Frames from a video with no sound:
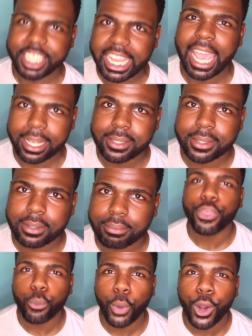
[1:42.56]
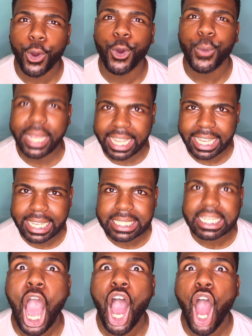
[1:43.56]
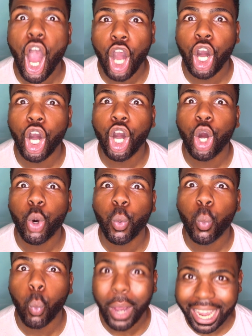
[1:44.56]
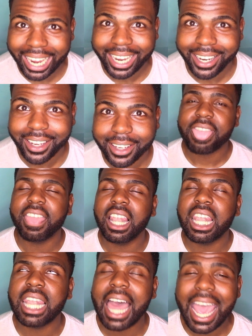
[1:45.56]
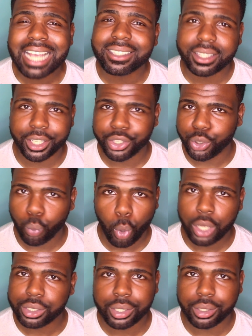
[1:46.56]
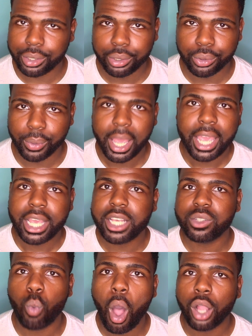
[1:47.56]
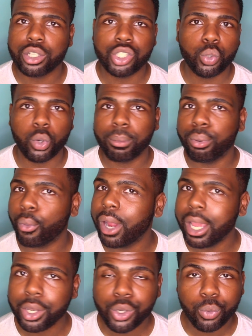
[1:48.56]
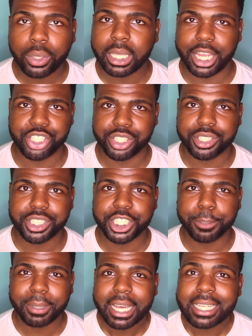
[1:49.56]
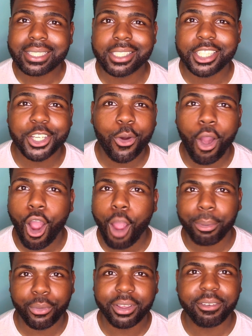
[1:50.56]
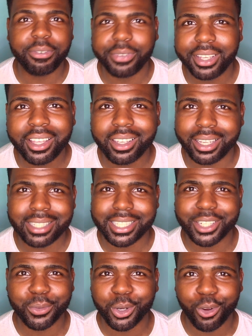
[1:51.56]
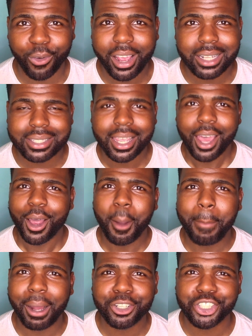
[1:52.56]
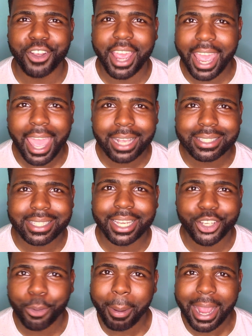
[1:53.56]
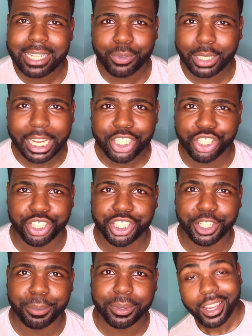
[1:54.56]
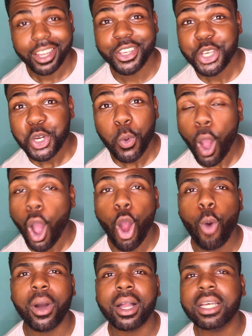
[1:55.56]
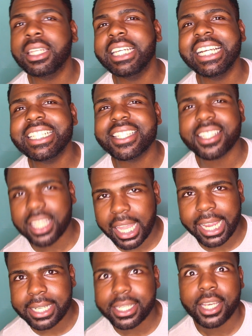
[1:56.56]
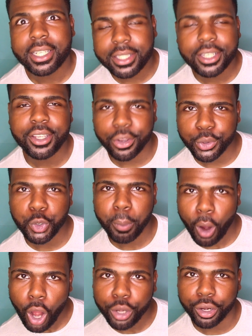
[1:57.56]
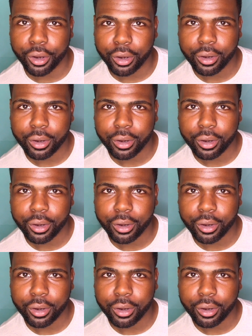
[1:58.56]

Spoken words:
Yes, throw it away. The last thing you want to do is walk into a brand new relationship still harboring feelings and regrets about your ex and your past relationship. You owe a clean slate to your new partner.